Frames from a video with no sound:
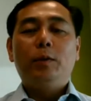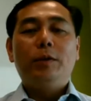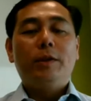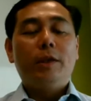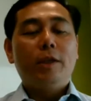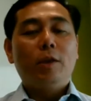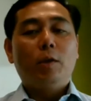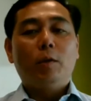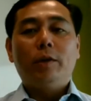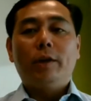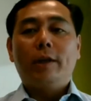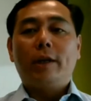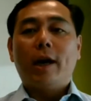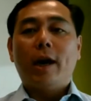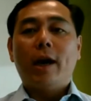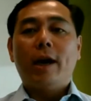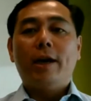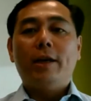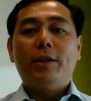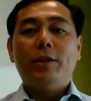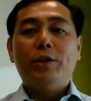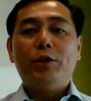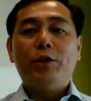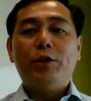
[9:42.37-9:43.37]
turn on the car
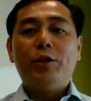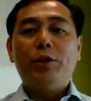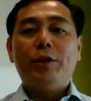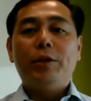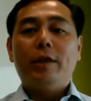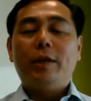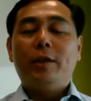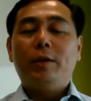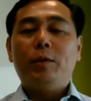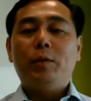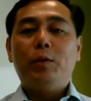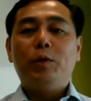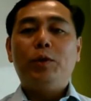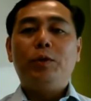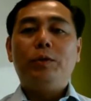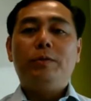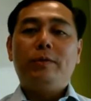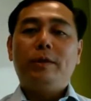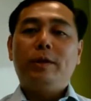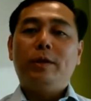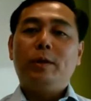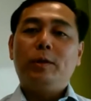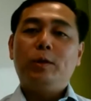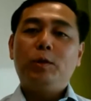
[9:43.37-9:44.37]
engine and
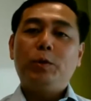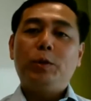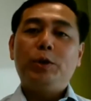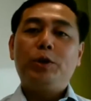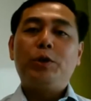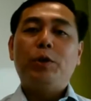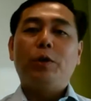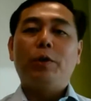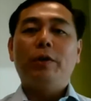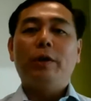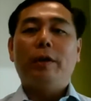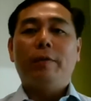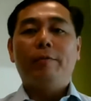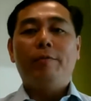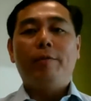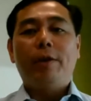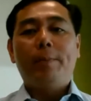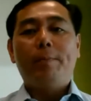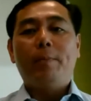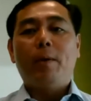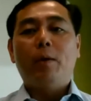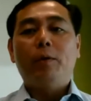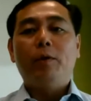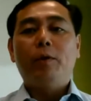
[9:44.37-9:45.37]
to switch on and
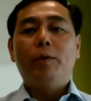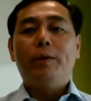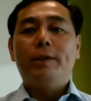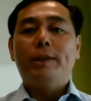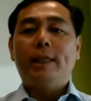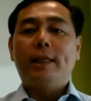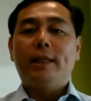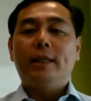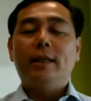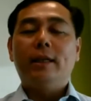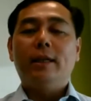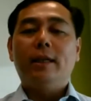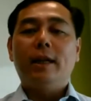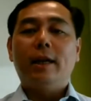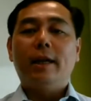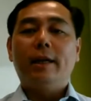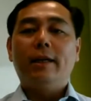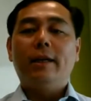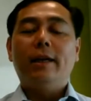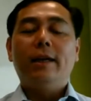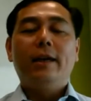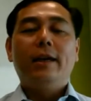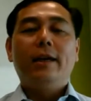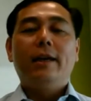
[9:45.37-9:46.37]
flip on the signal
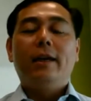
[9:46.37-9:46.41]
light,